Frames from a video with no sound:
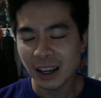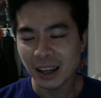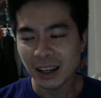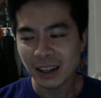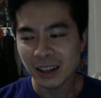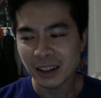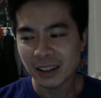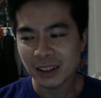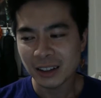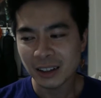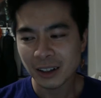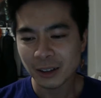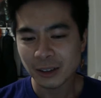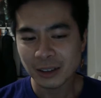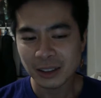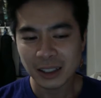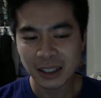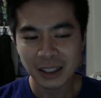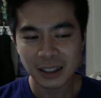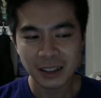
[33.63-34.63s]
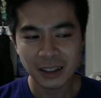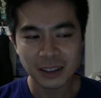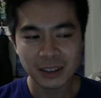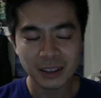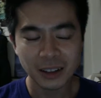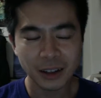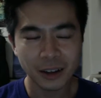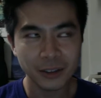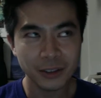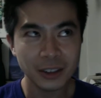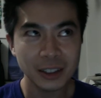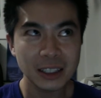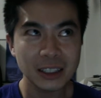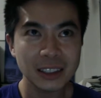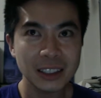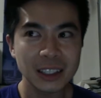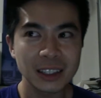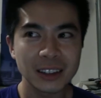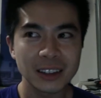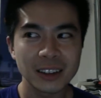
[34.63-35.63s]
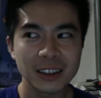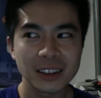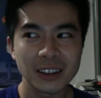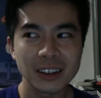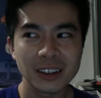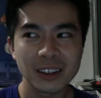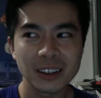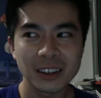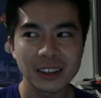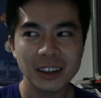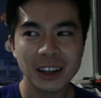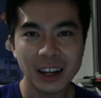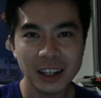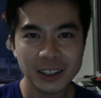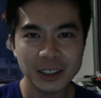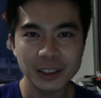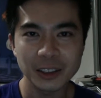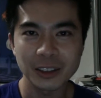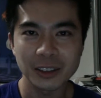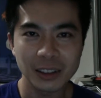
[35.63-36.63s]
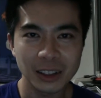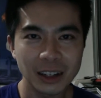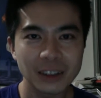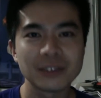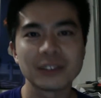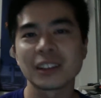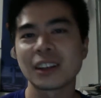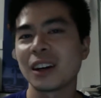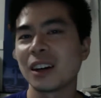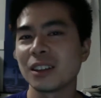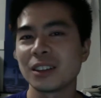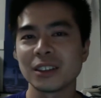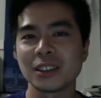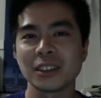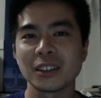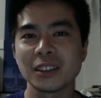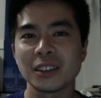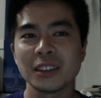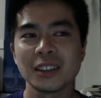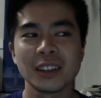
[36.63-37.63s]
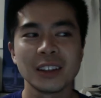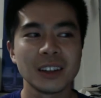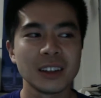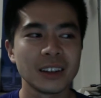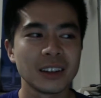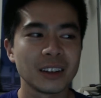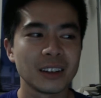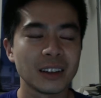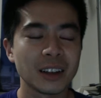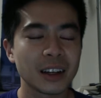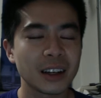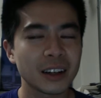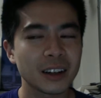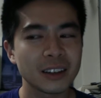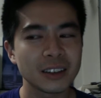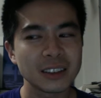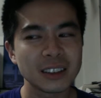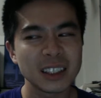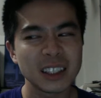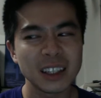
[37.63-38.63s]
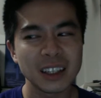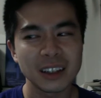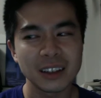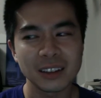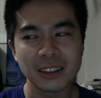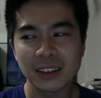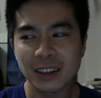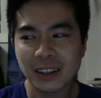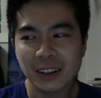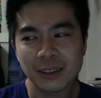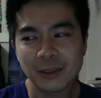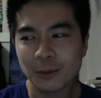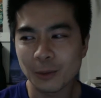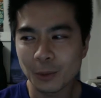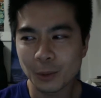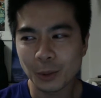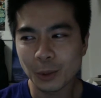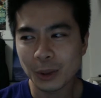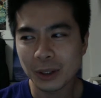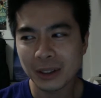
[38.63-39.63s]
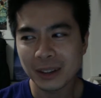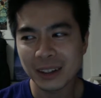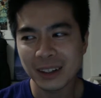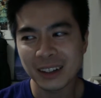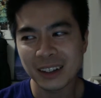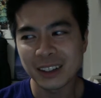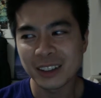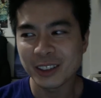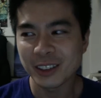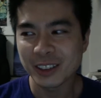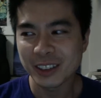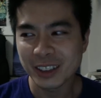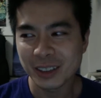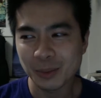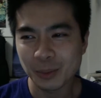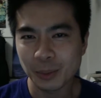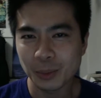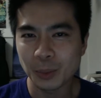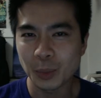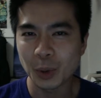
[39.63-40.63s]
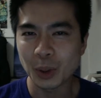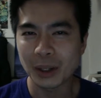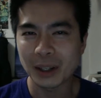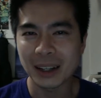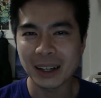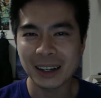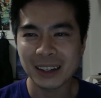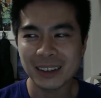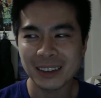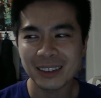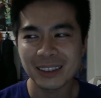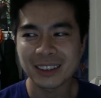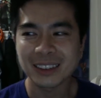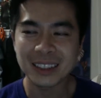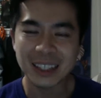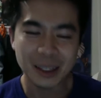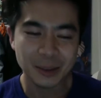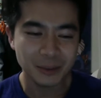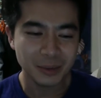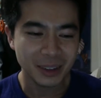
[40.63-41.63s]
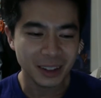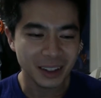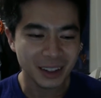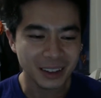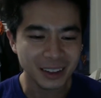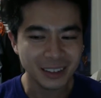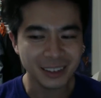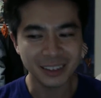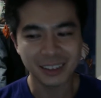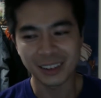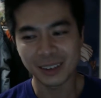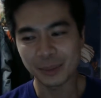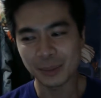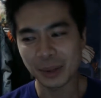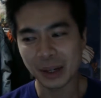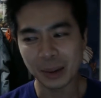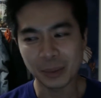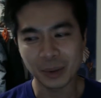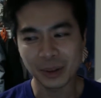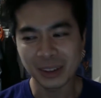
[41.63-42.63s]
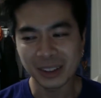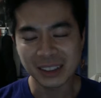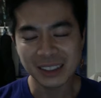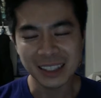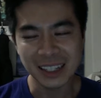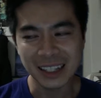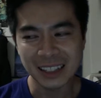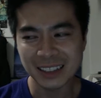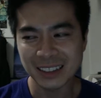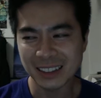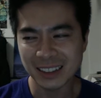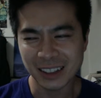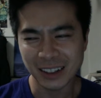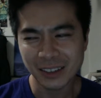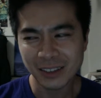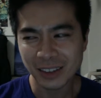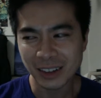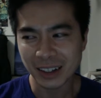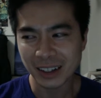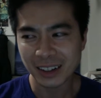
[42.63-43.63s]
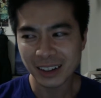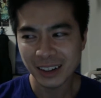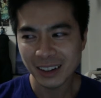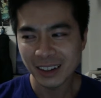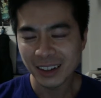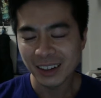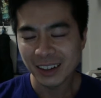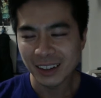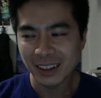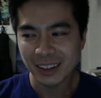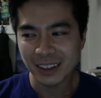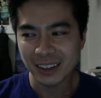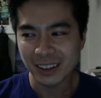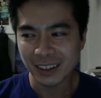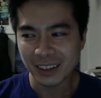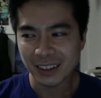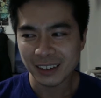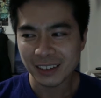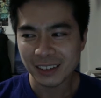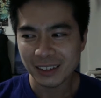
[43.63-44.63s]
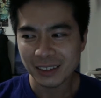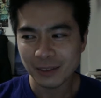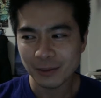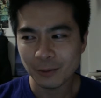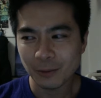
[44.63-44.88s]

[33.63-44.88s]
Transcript: And I was thinking, because I've already seen the cartoon, loved the cartoon. Like, and I was thinking, like, what are they going to do? Just put, like, the same thing up on the stage and stuff? Like, you know,